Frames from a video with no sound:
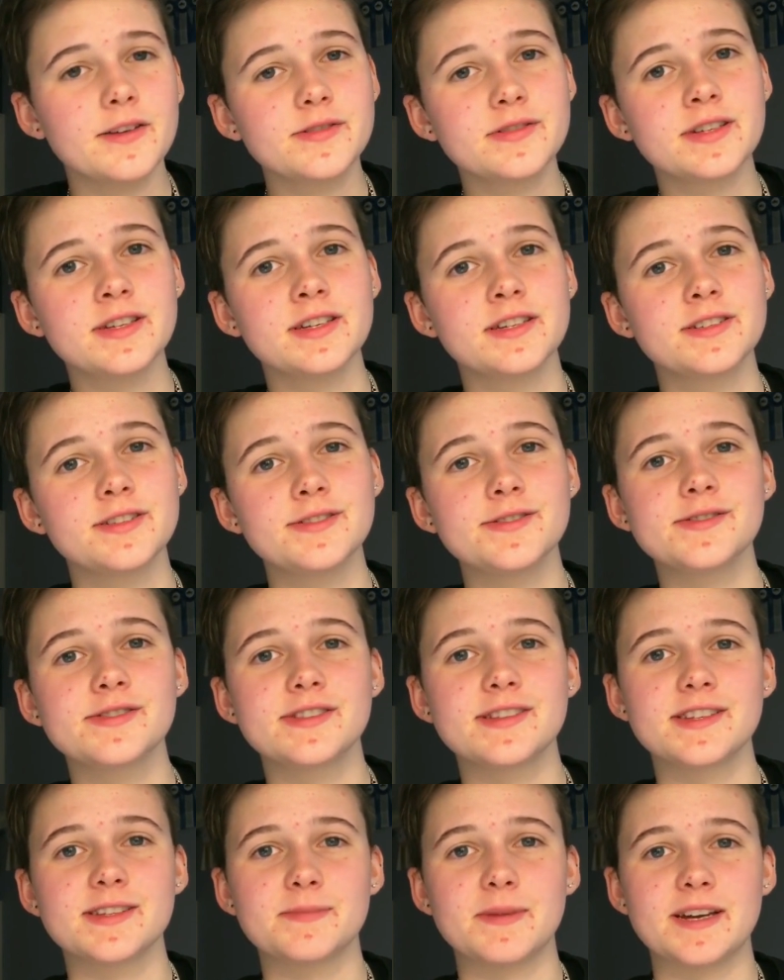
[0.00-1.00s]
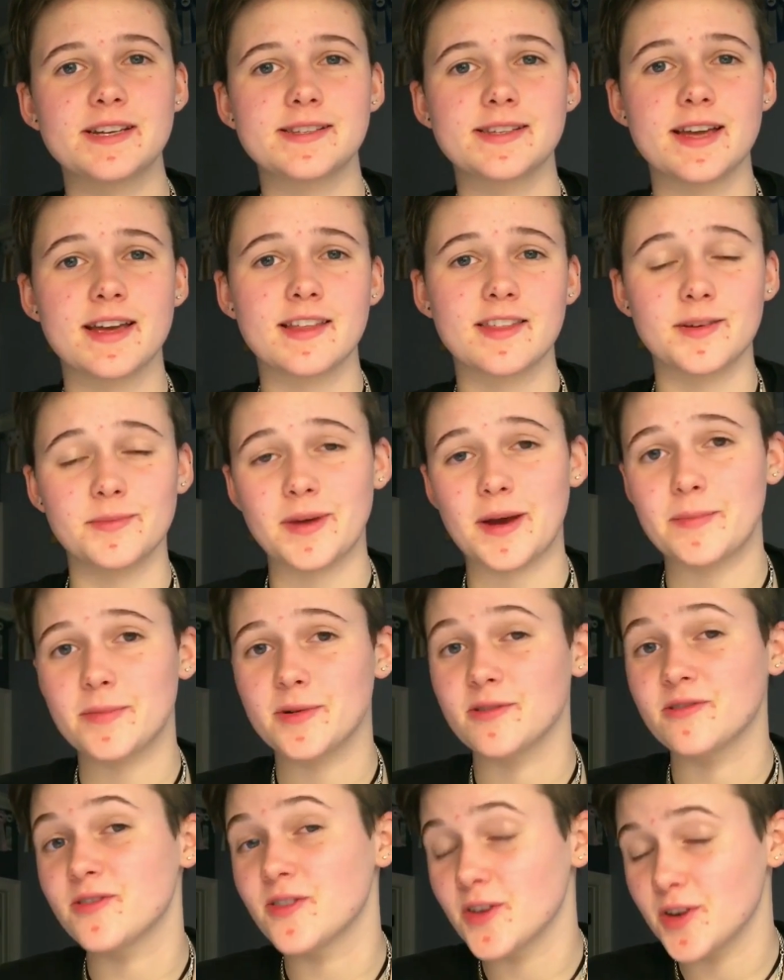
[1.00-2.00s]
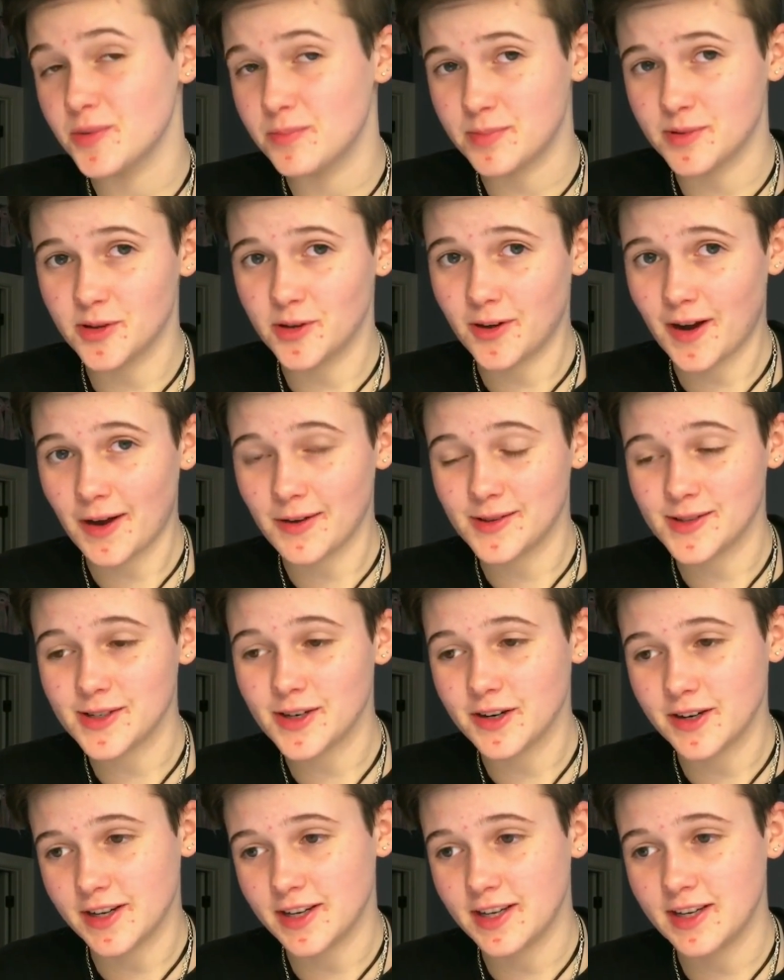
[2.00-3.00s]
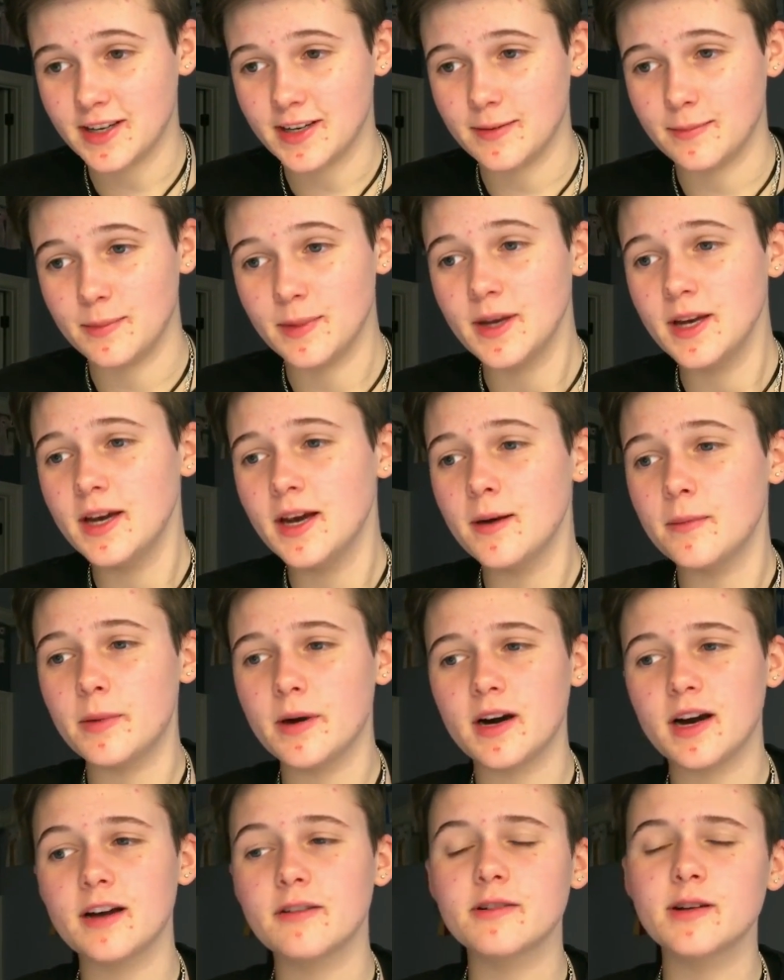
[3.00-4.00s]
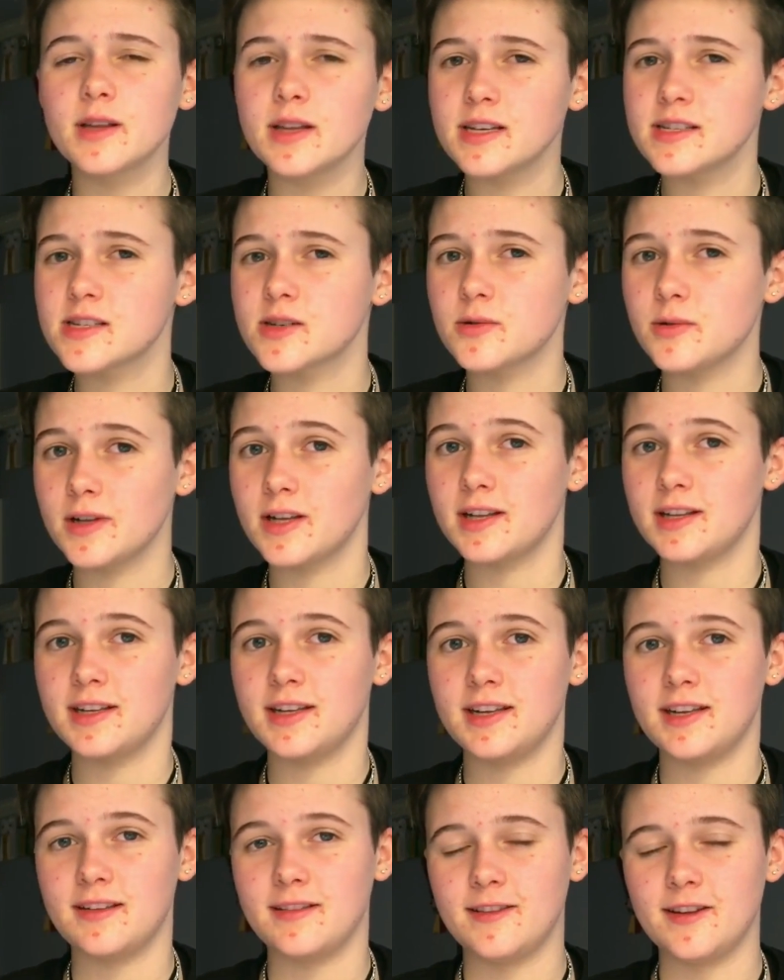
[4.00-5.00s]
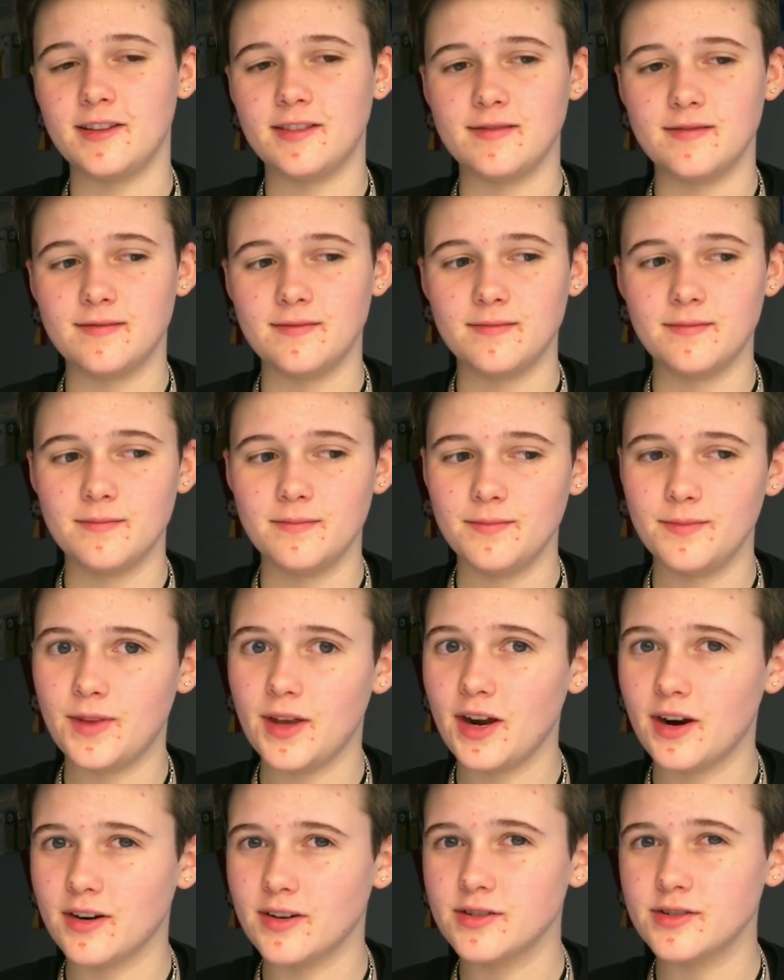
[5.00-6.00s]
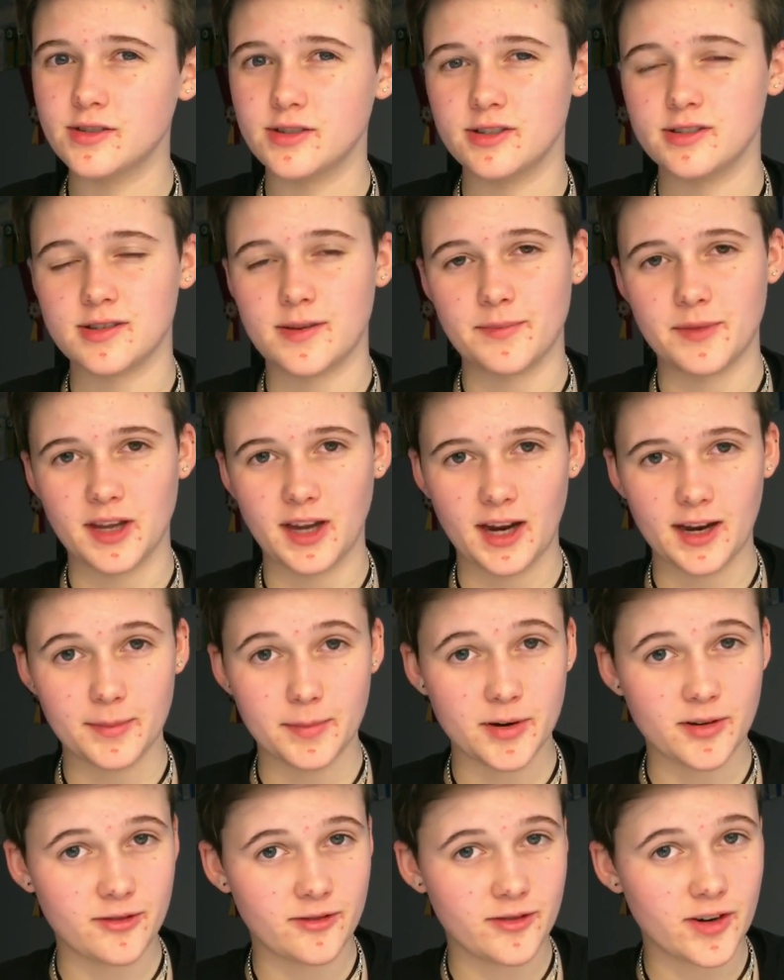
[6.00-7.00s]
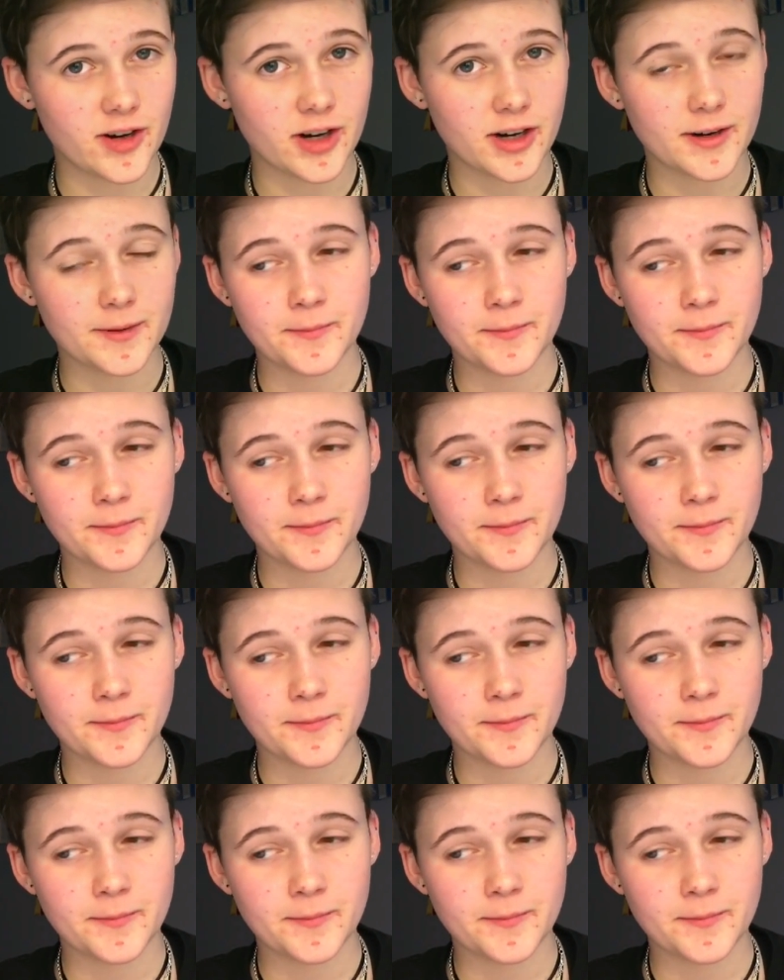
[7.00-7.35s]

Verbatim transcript: I used to introduce this by saying that my preferred pronouns are he, him, but I realized quickly that they aren't just something I prefer.